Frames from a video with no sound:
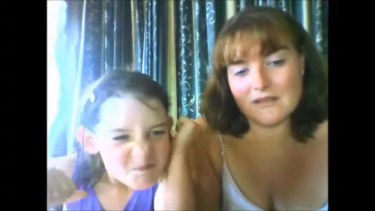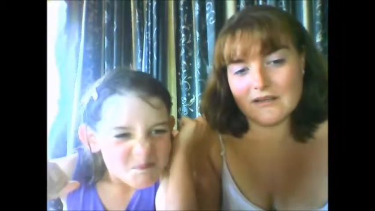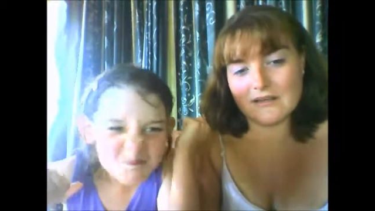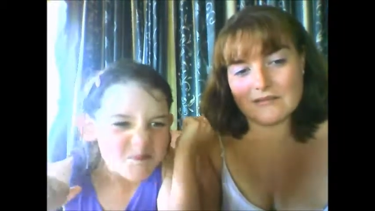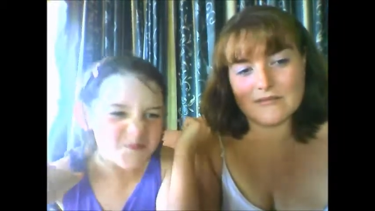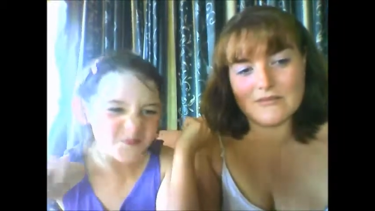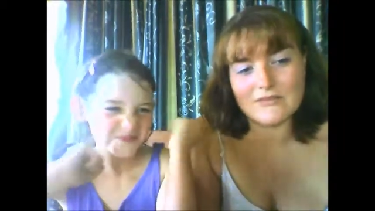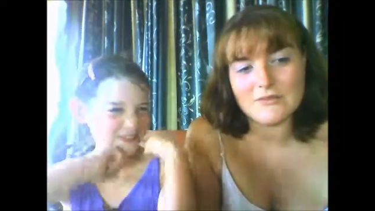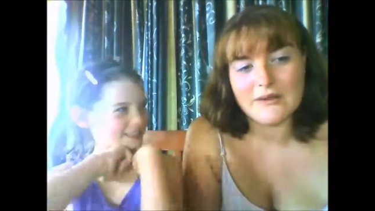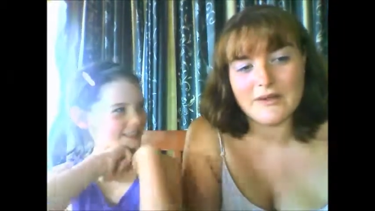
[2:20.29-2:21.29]
Speaker 1: like,
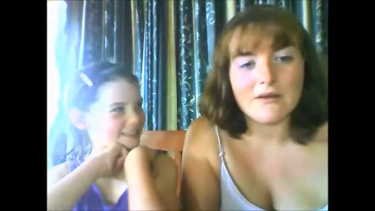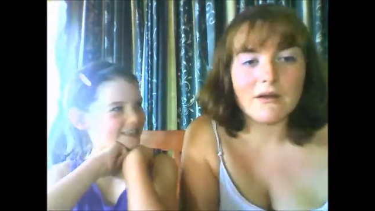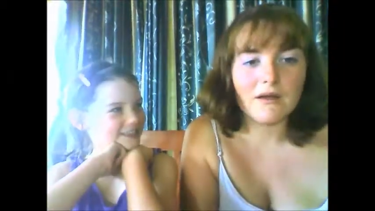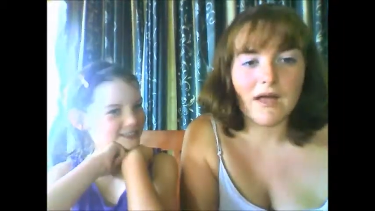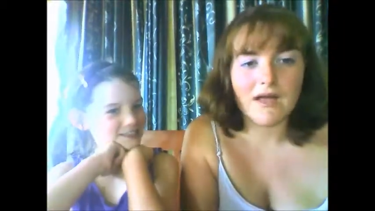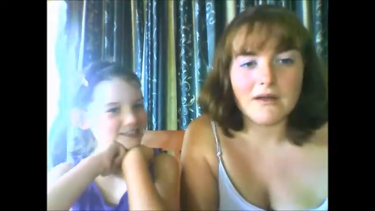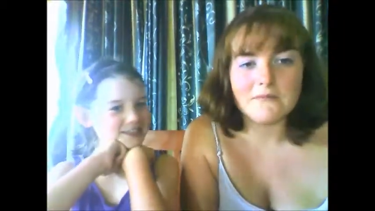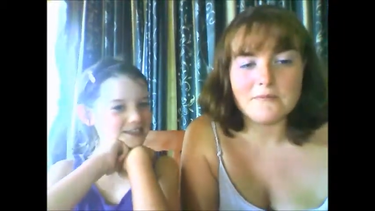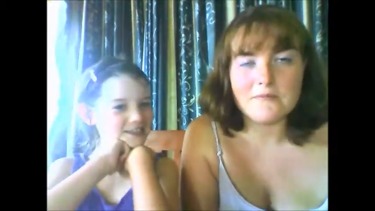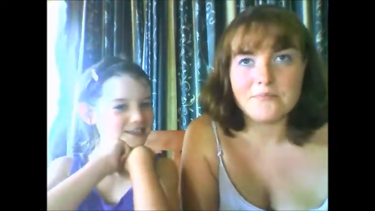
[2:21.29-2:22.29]
doing
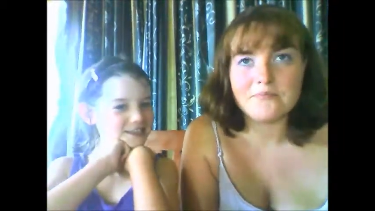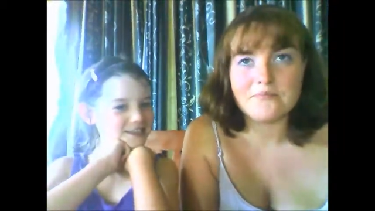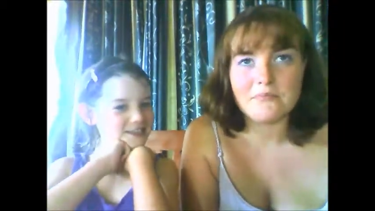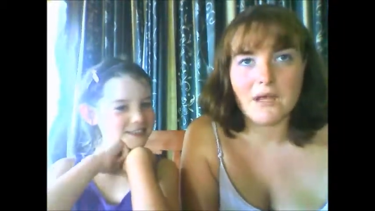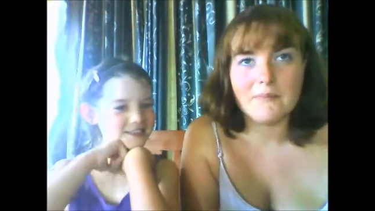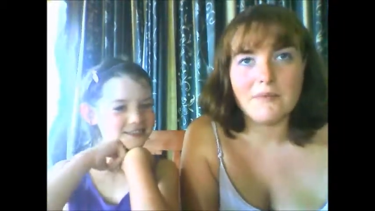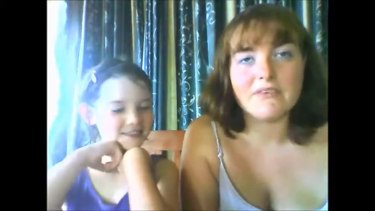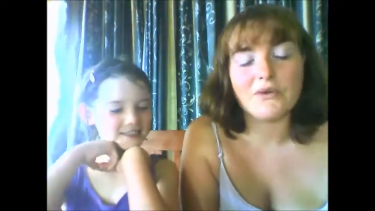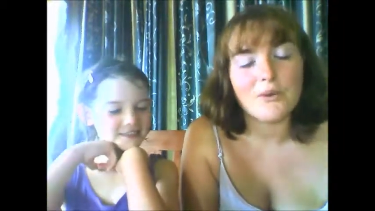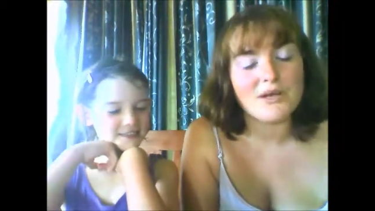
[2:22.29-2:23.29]
um,
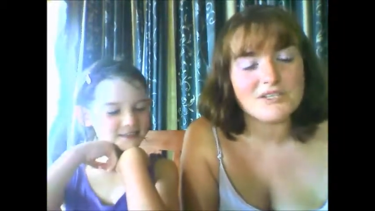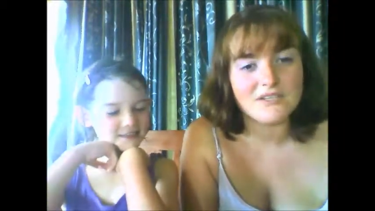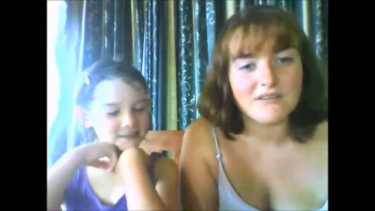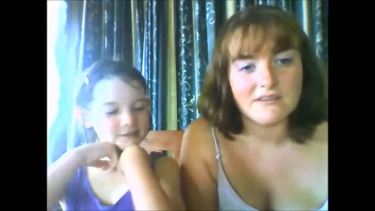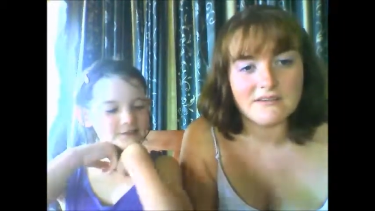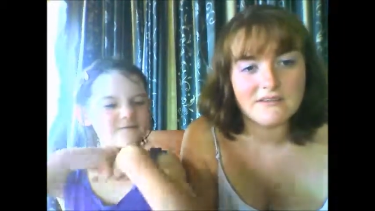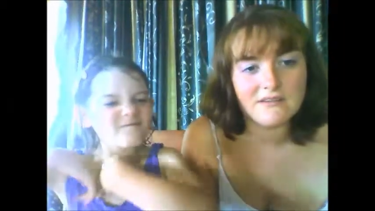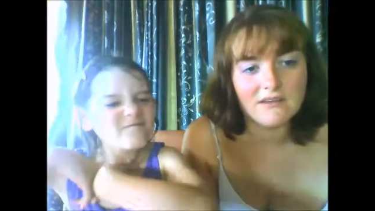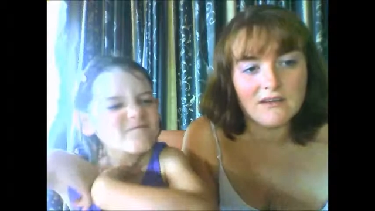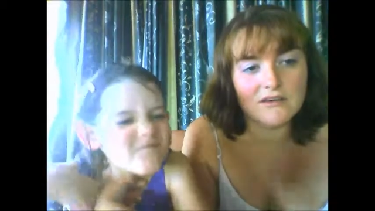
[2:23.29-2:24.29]
math
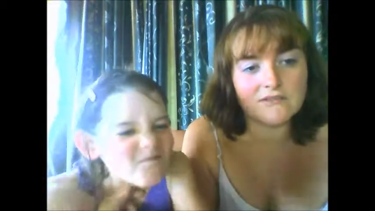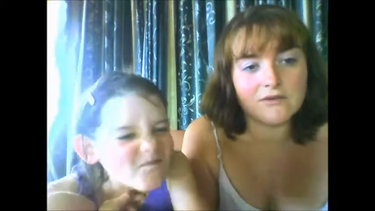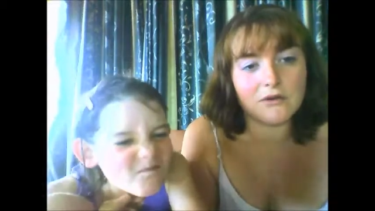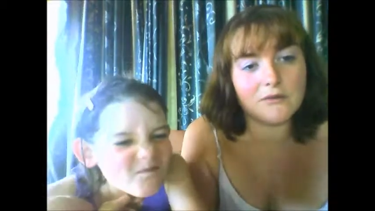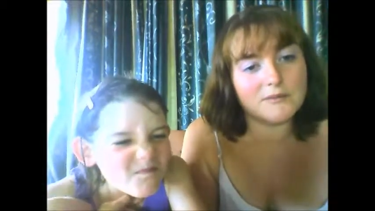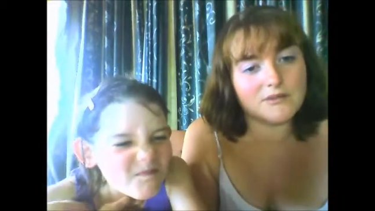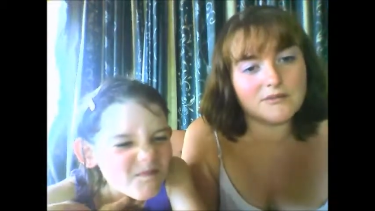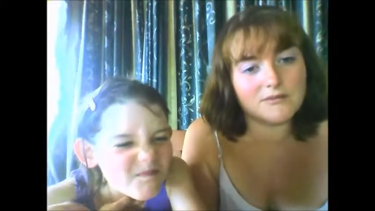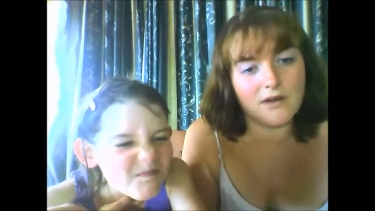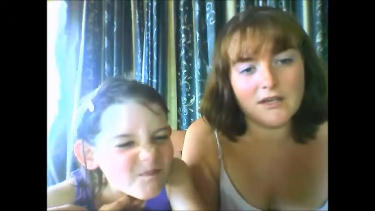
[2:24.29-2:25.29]
equations for groups of
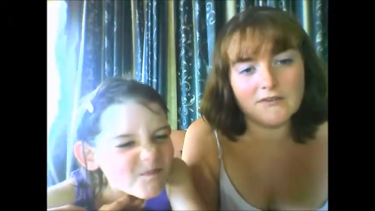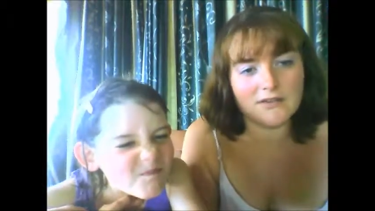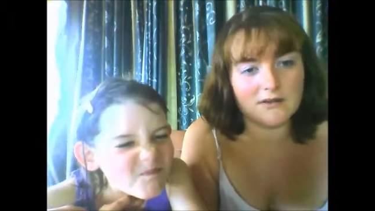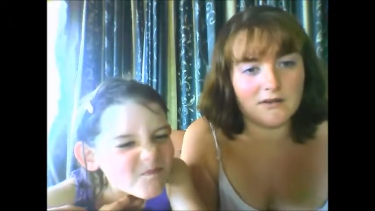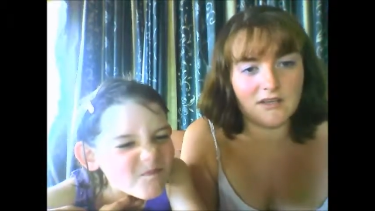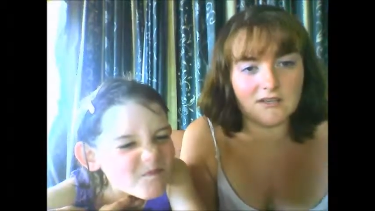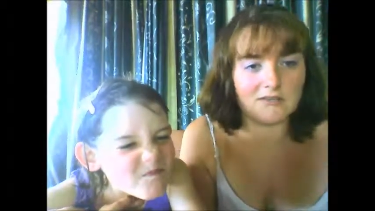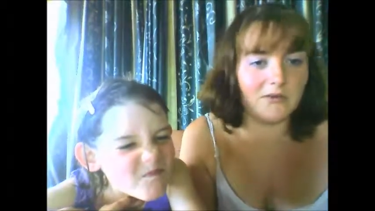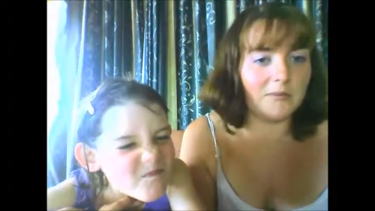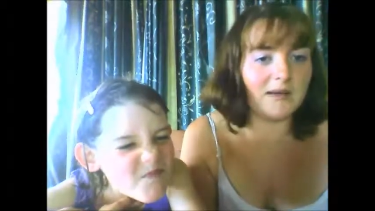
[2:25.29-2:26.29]
five, you know, like
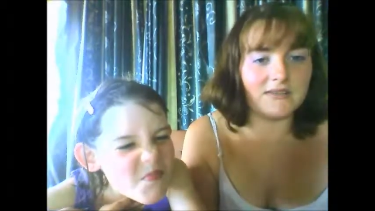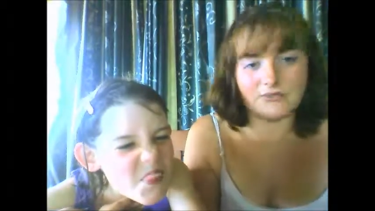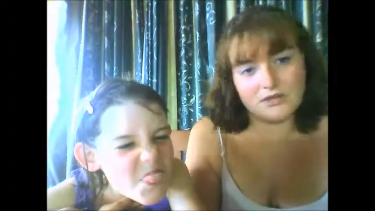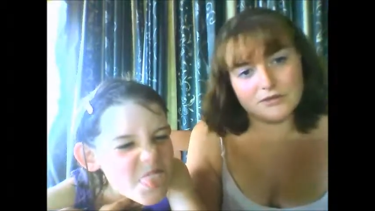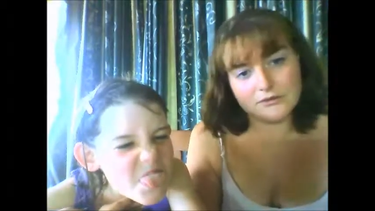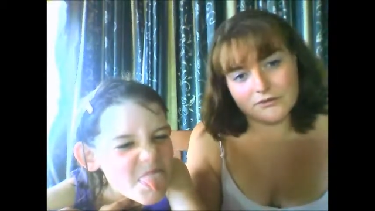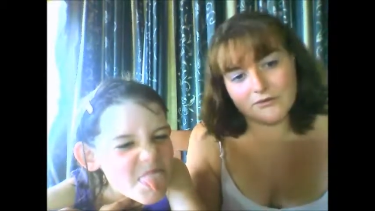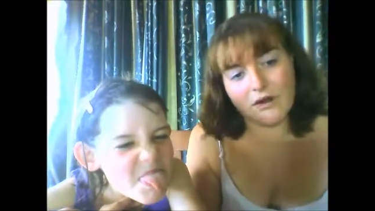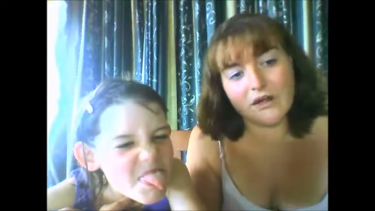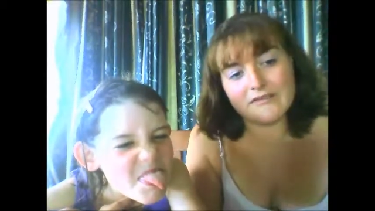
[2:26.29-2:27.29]
two plus three equals
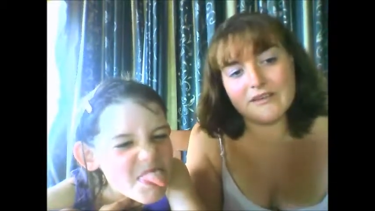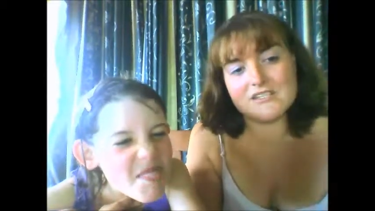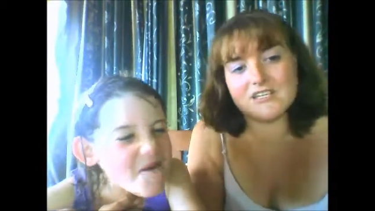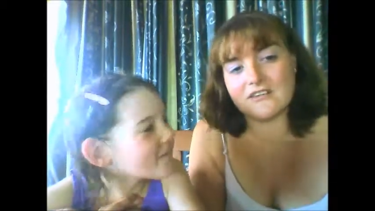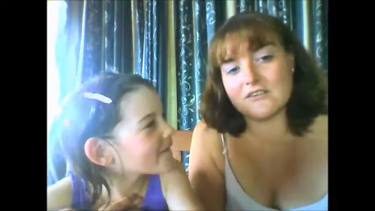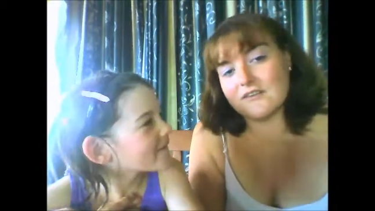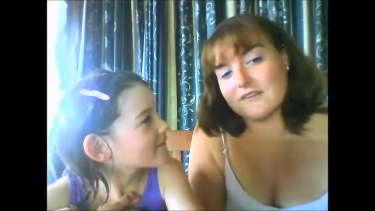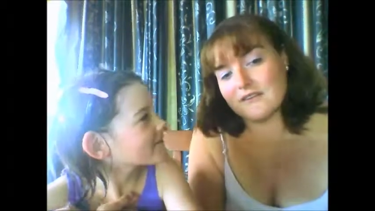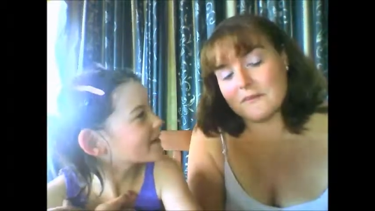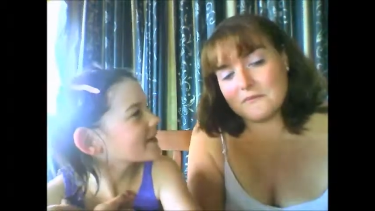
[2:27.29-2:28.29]
five, and she can do
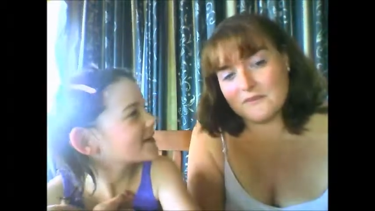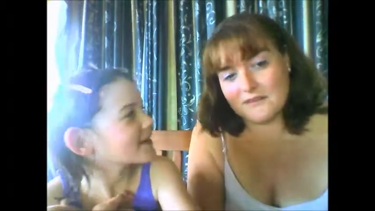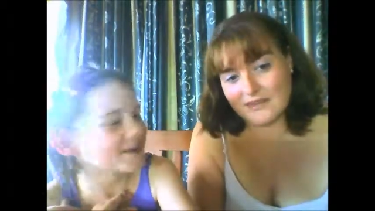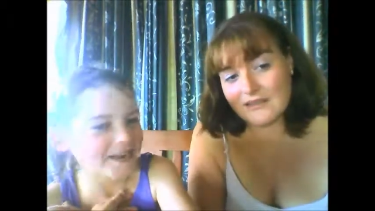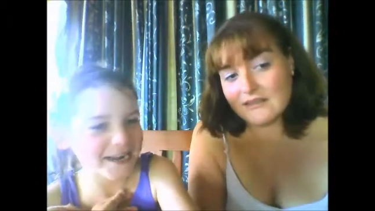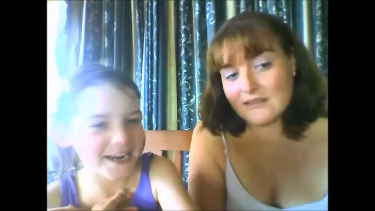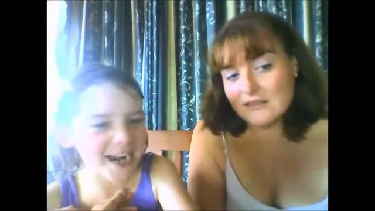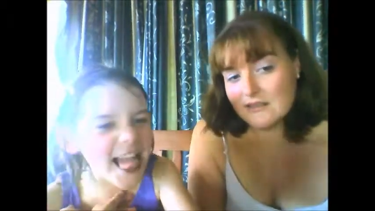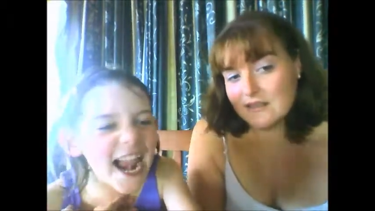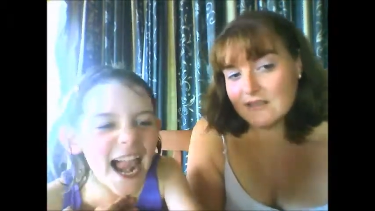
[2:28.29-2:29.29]
the same for ten.
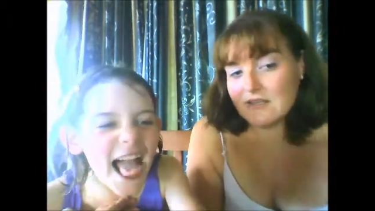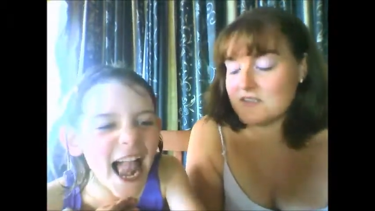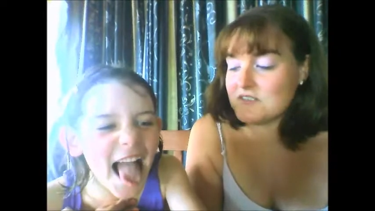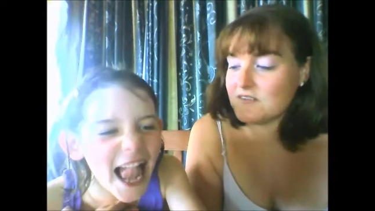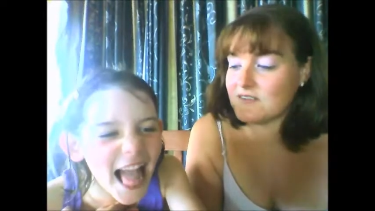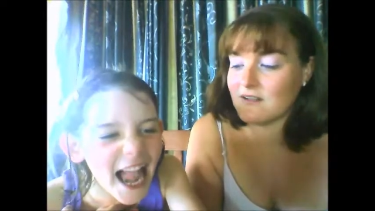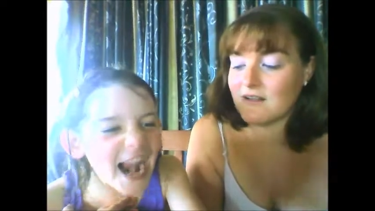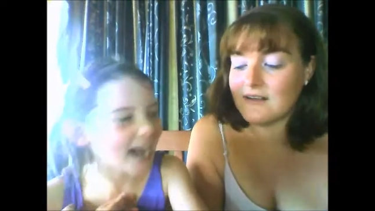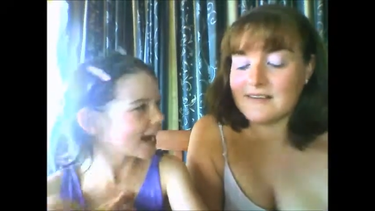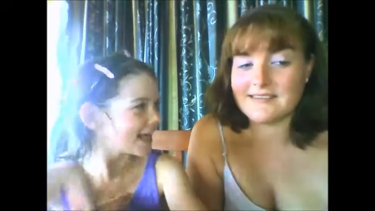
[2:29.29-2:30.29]
And she's
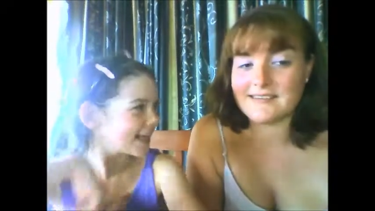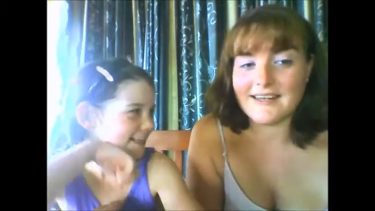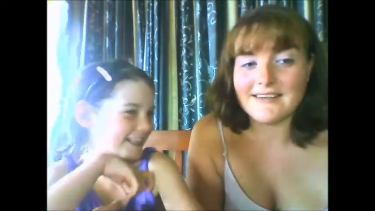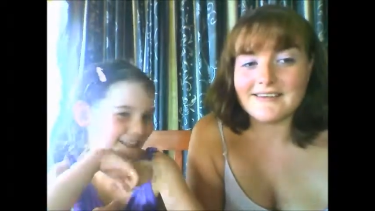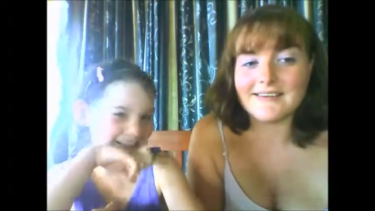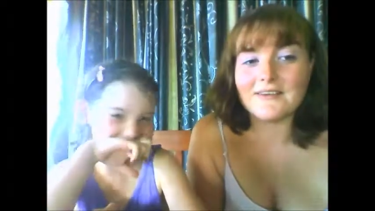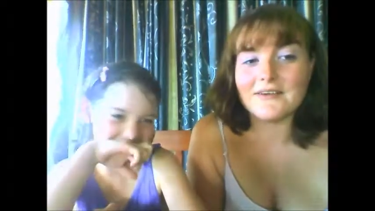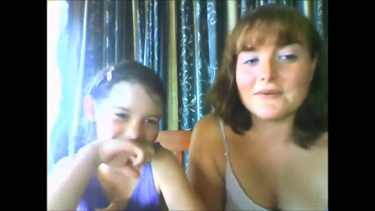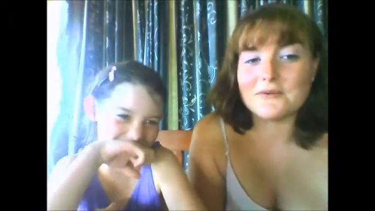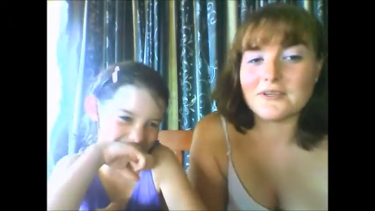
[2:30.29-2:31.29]
slowly starting to
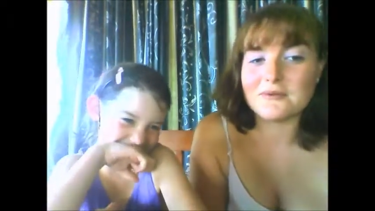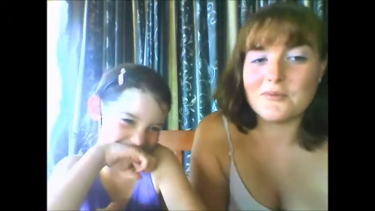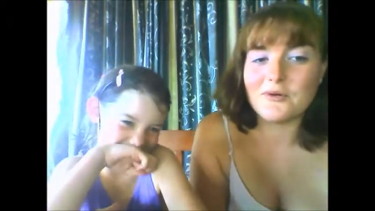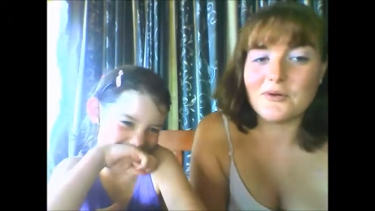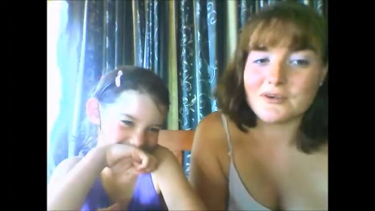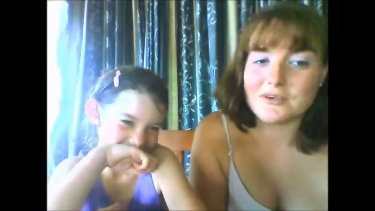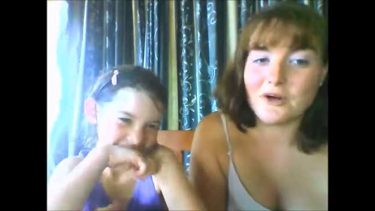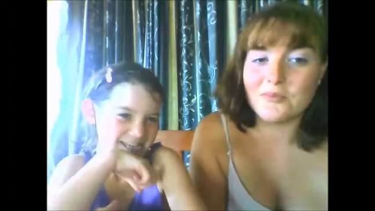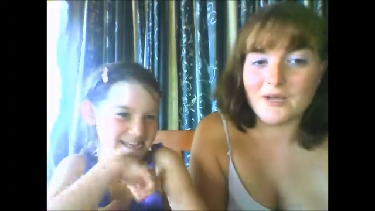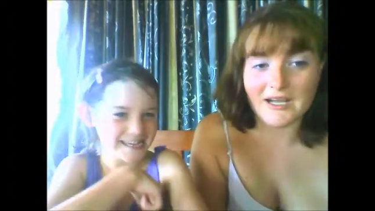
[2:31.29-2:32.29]
learn all the more
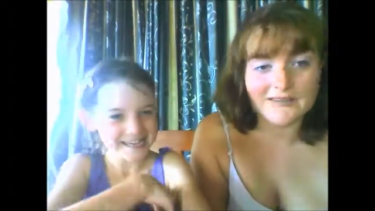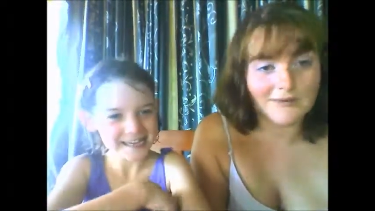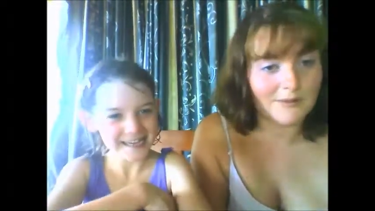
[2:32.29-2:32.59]
complicated